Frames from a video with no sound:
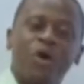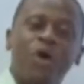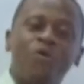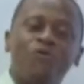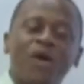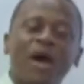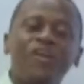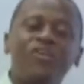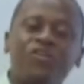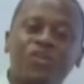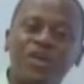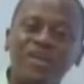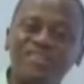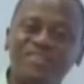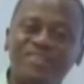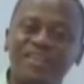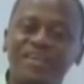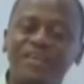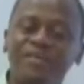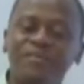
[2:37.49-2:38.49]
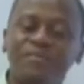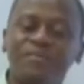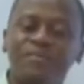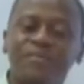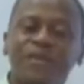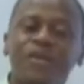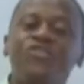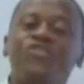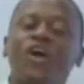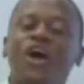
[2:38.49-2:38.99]
of addressing
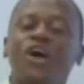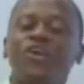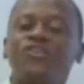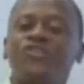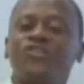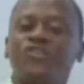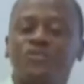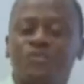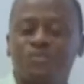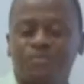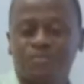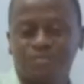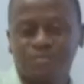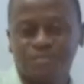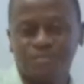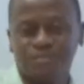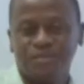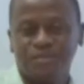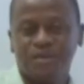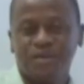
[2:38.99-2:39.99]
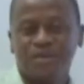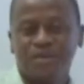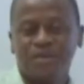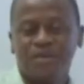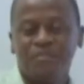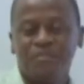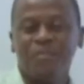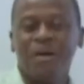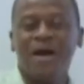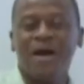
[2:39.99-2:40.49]
a judge
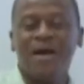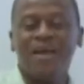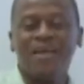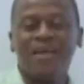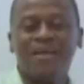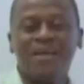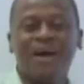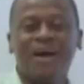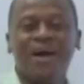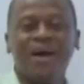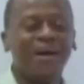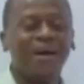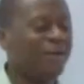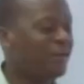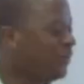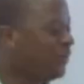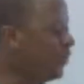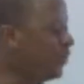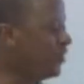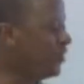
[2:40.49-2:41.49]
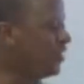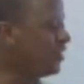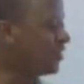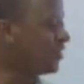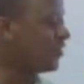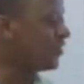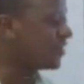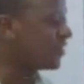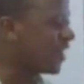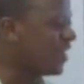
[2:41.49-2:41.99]
by uh, using
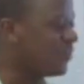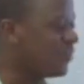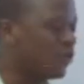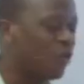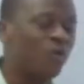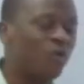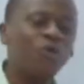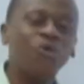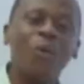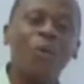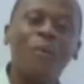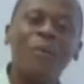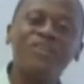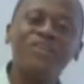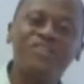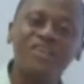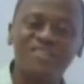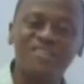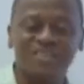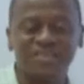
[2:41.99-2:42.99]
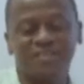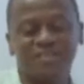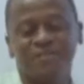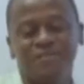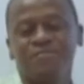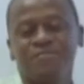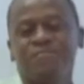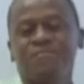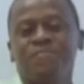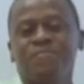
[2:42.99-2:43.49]
such a title, Your Majesty.
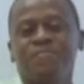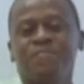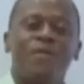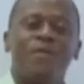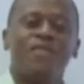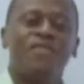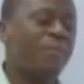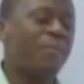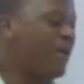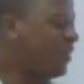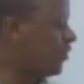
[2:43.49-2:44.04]
They